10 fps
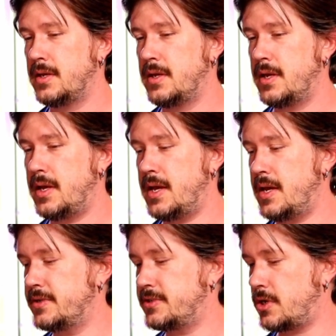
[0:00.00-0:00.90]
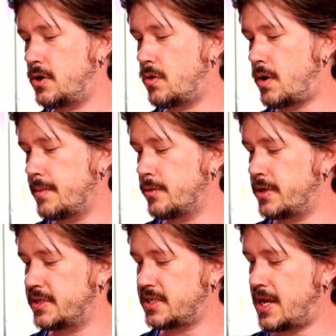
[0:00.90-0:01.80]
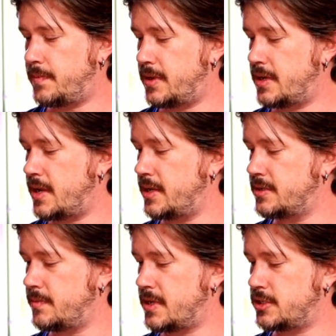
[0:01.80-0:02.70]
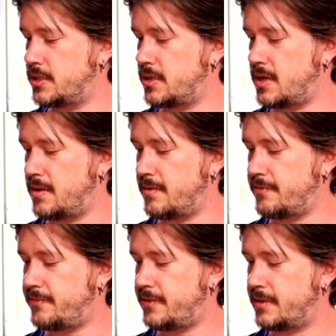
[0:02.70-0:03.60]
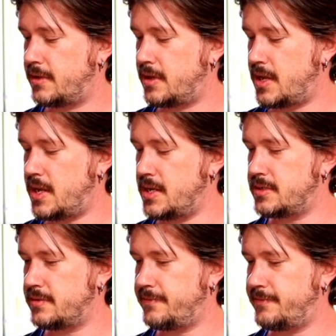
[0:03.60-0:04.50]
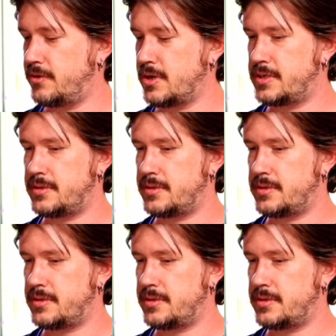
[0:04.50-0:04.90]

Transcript: And so I'm going to type in a dimension of 8 foot.